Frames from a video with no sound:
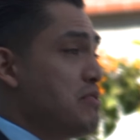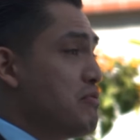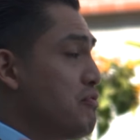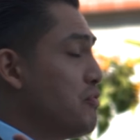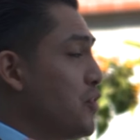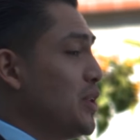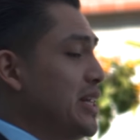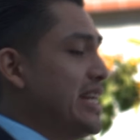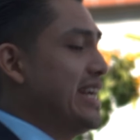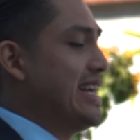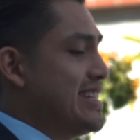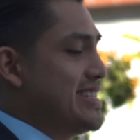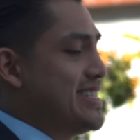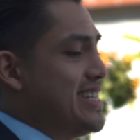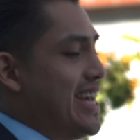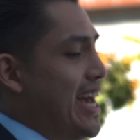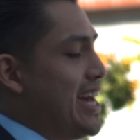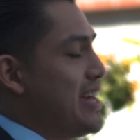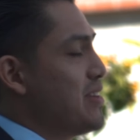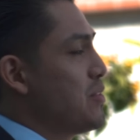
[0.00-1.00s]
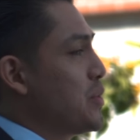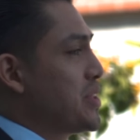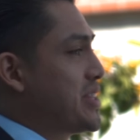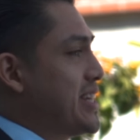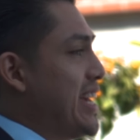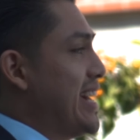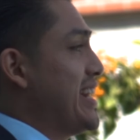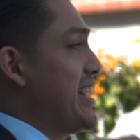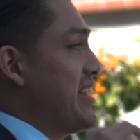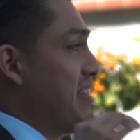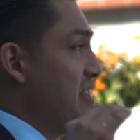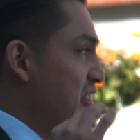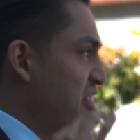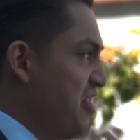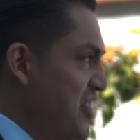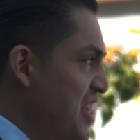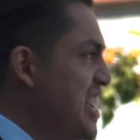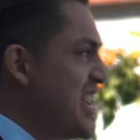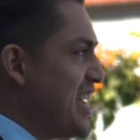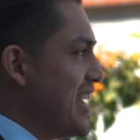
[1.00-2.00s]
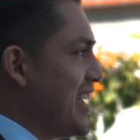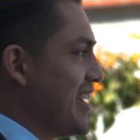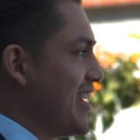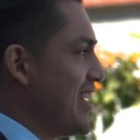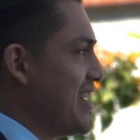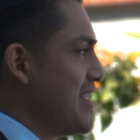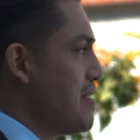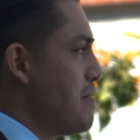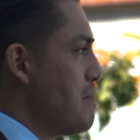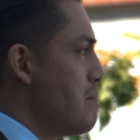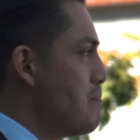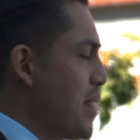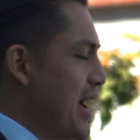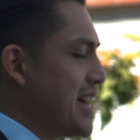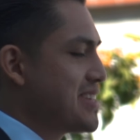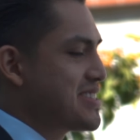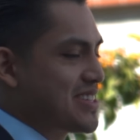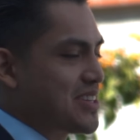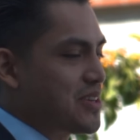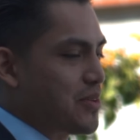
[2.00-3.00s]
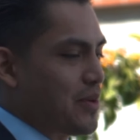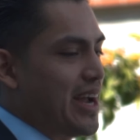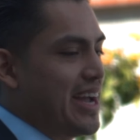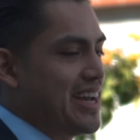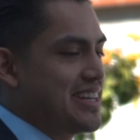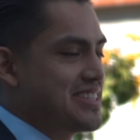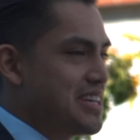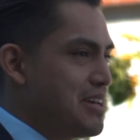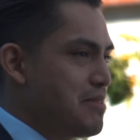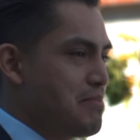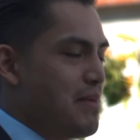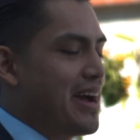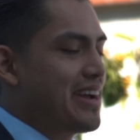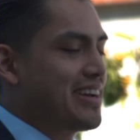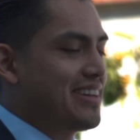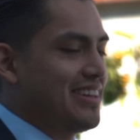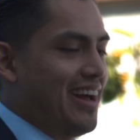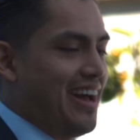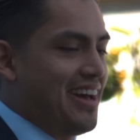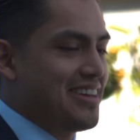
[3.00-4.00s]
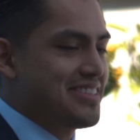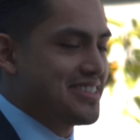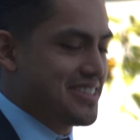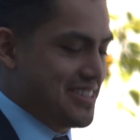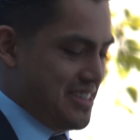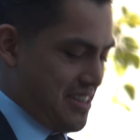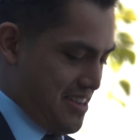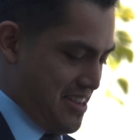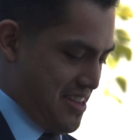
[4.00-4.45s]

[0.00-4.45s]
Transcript: in fully intent with getting the best grades in my class.